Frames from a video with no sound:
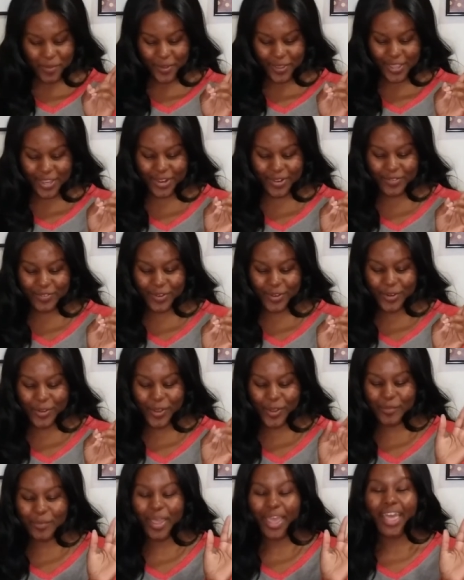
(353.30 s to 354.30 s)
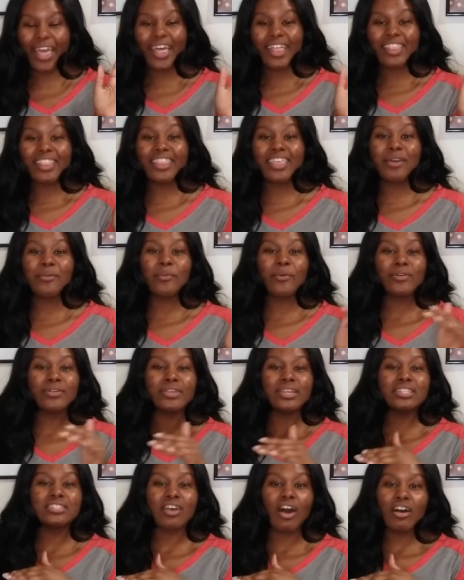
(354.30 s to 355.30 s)
in the room. It will.
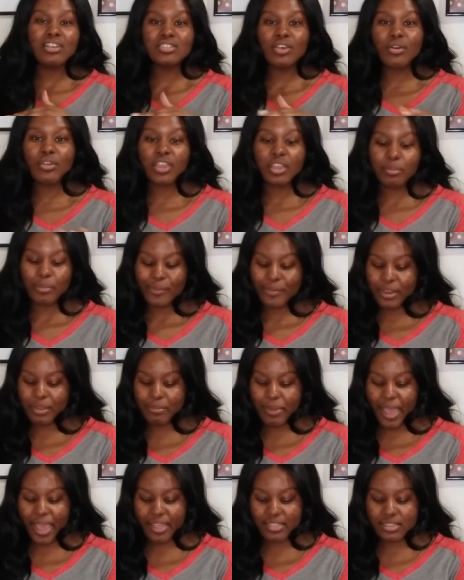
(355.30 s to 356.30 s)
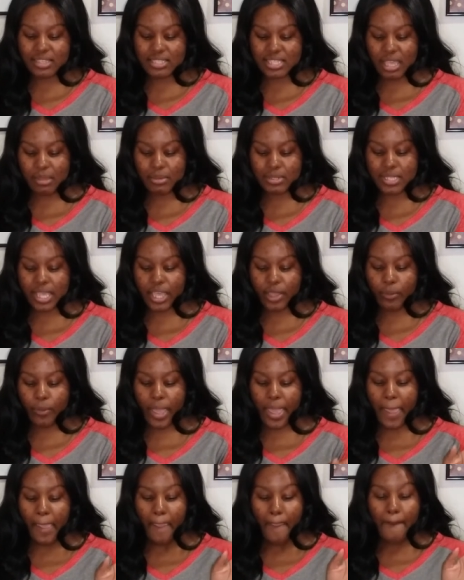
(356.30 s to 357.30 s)
It's also community bath, the same exact
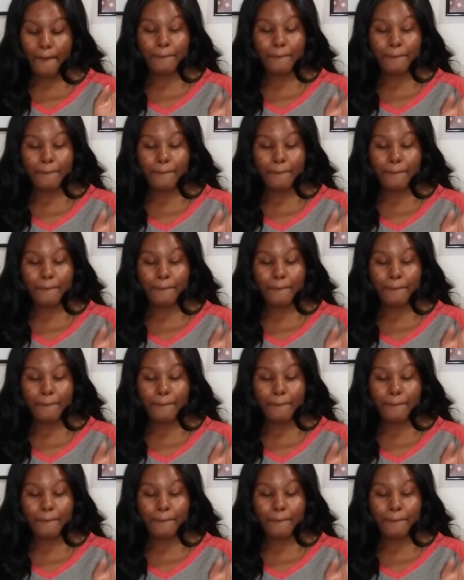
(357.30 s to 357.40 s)
way.